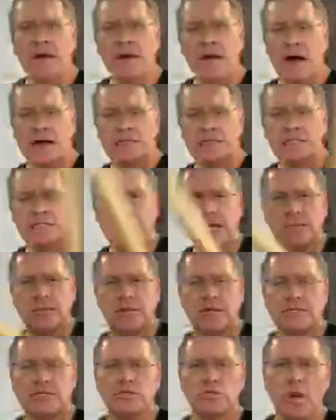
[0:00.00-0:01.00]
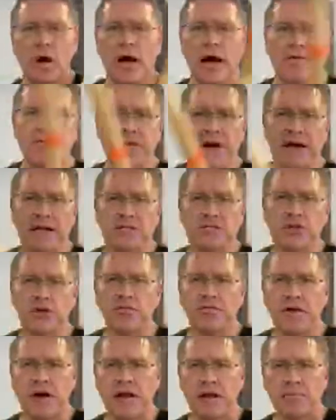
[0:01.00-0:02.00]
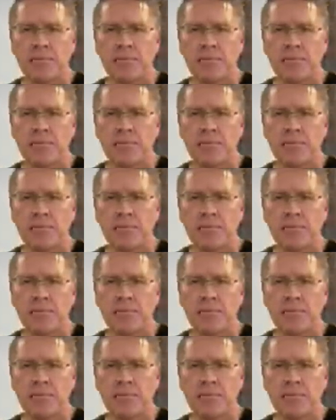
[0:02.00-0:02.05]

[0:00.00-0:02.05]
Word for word: Yeah, since Amit, this is what I find is so funny.